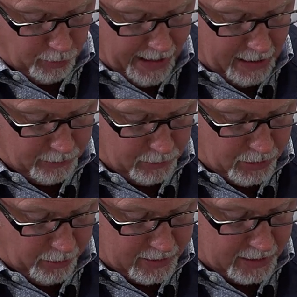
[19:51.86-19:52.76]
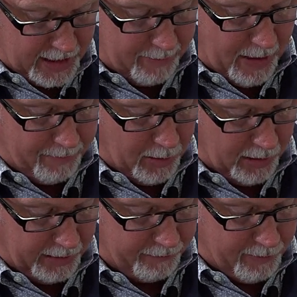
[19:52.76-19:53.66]
dry out those areas and keep that
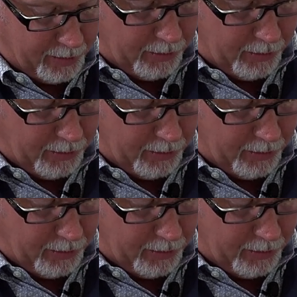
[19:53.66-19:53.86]
puddling from